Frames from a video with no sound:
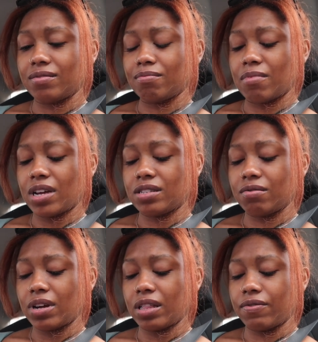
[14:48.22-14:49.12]

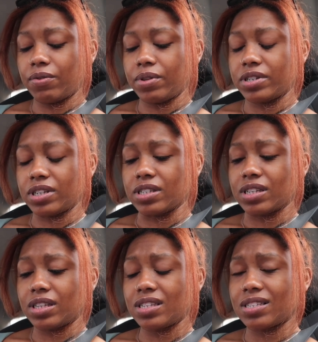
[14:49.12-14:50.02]
mozzarella foolishness
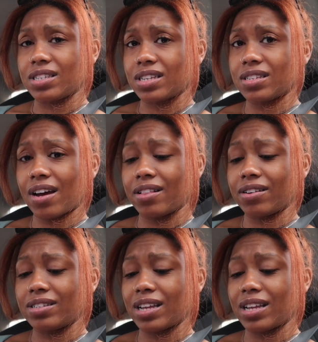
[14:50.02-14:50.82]
because it's $6.